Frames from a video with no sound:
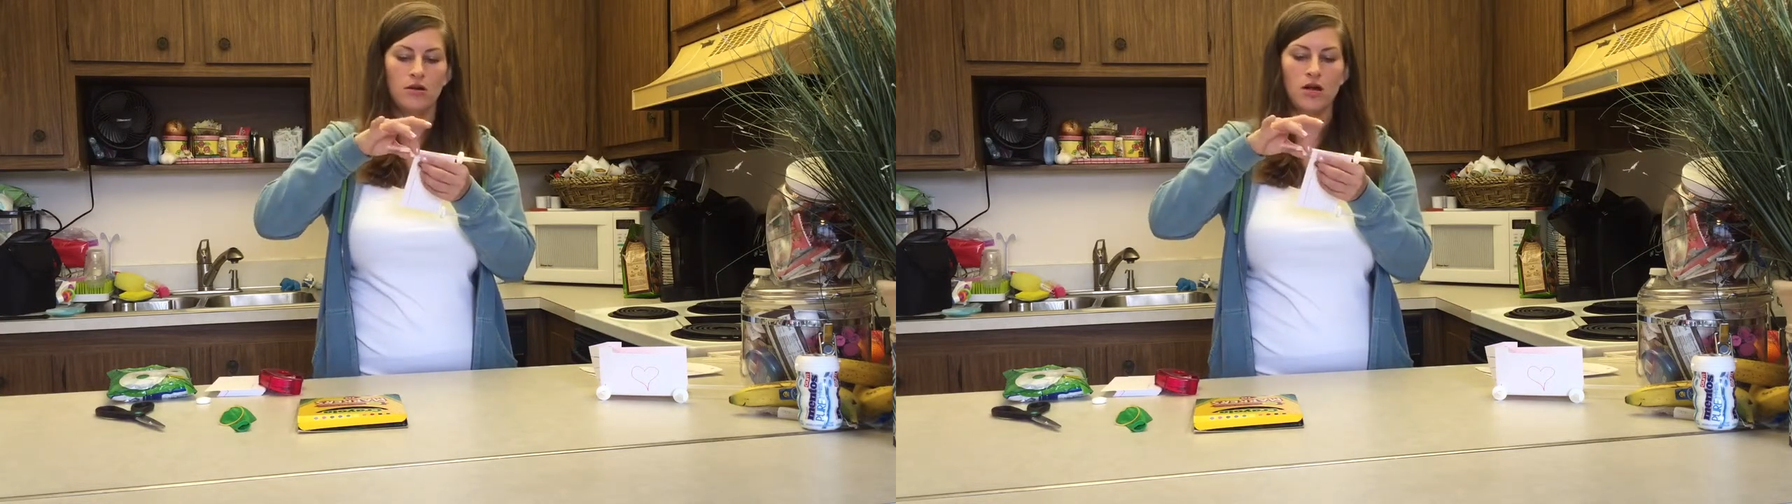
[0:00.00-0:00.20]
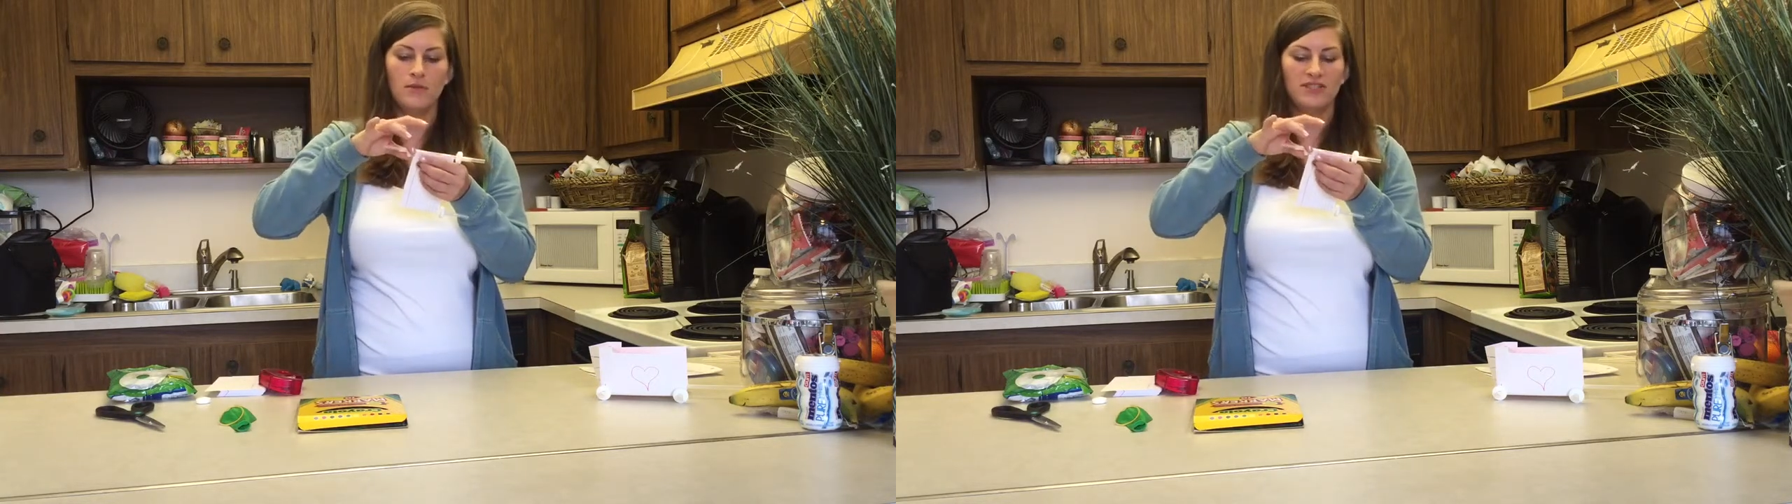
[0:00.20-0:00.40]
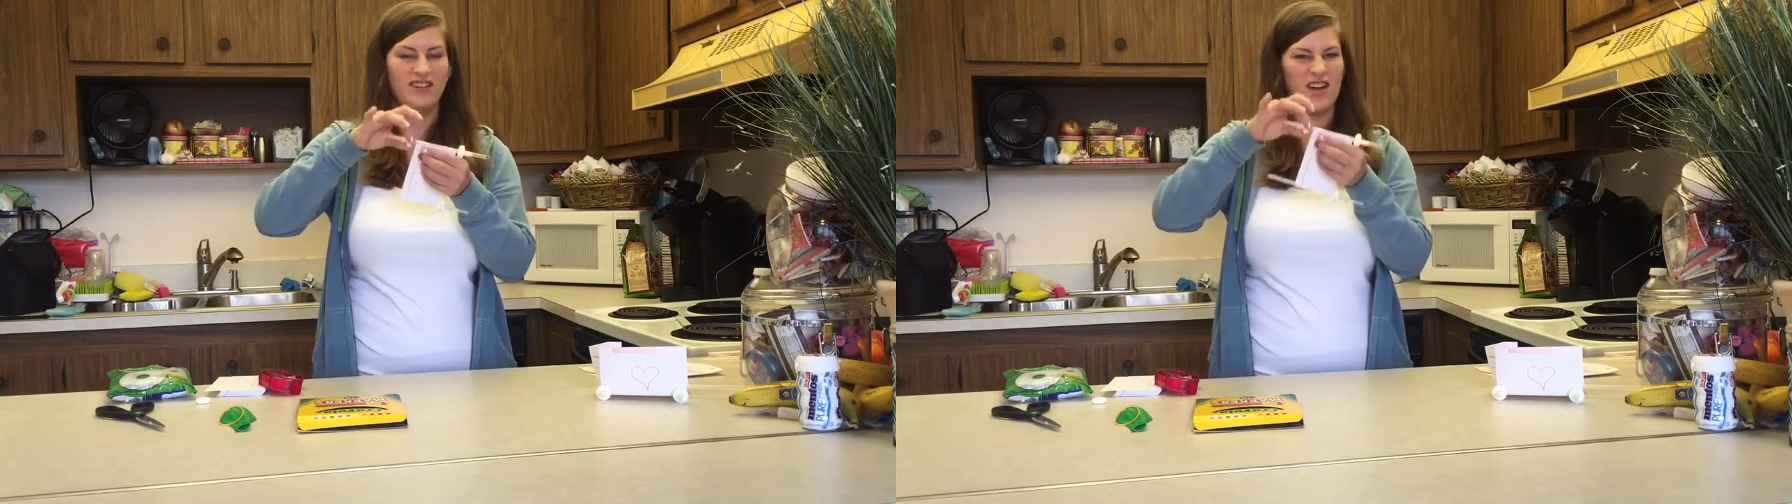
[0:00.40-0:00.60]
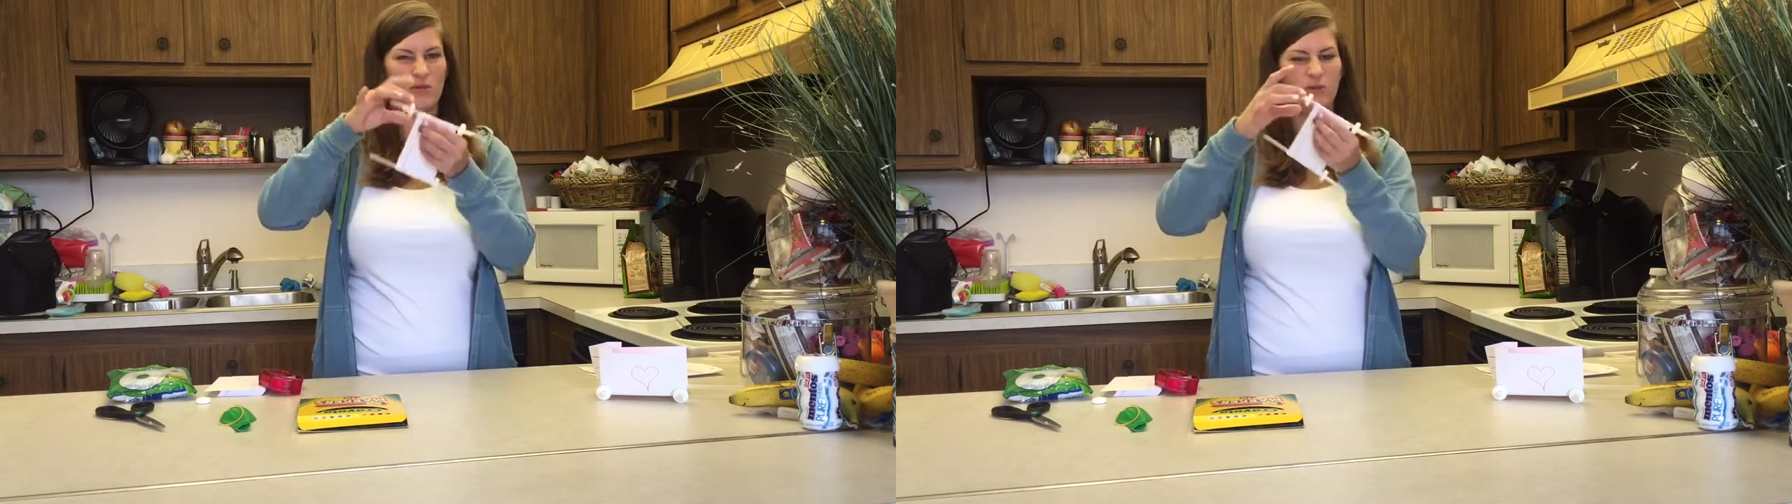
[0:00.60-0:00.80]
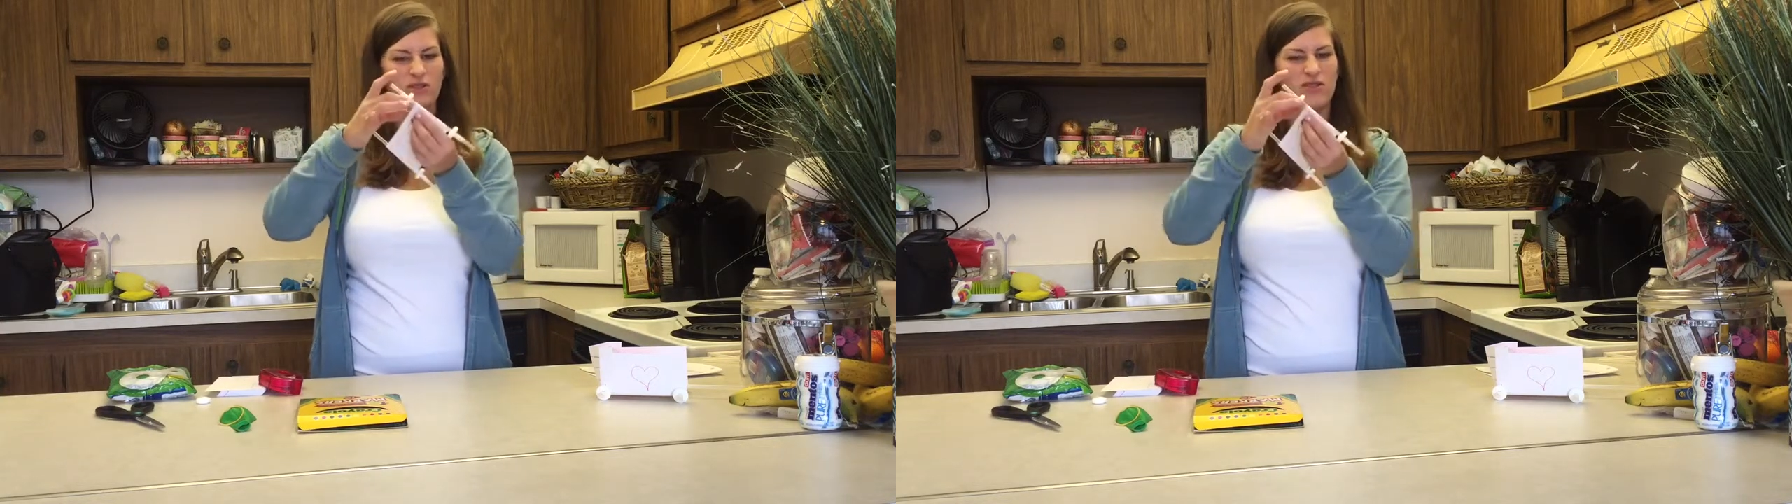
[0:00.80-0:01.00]
Oh, see, that
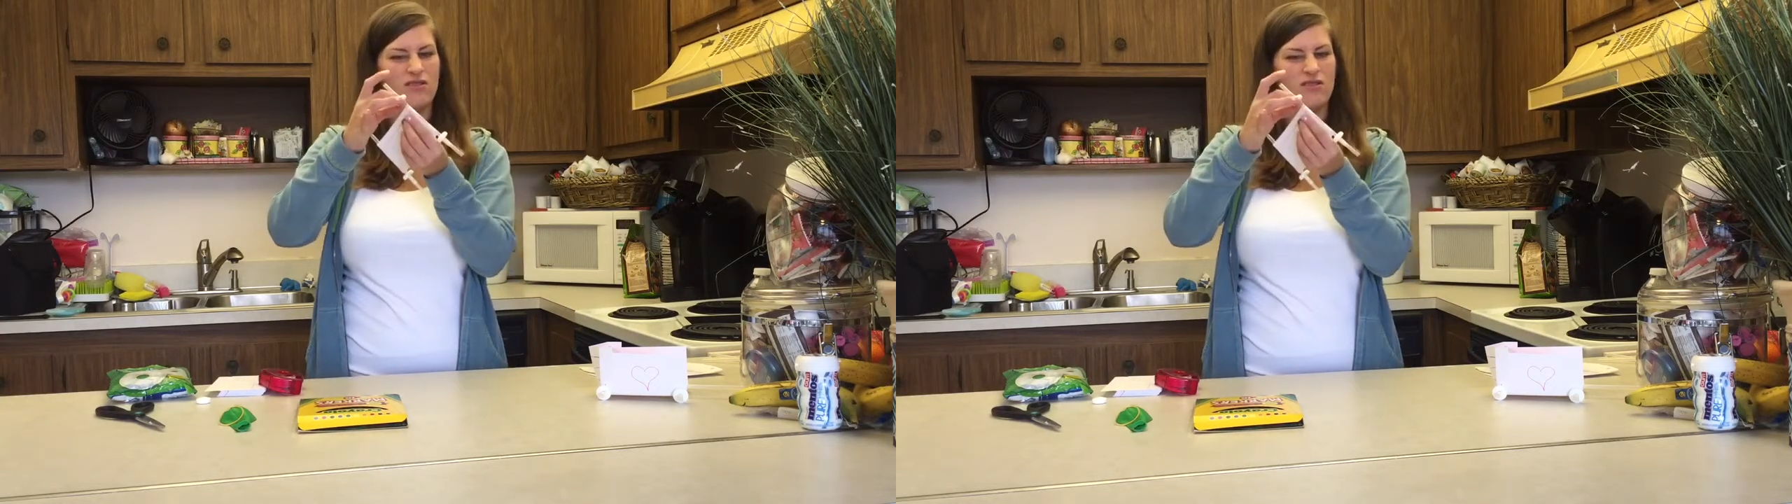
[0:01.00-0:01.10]
one was a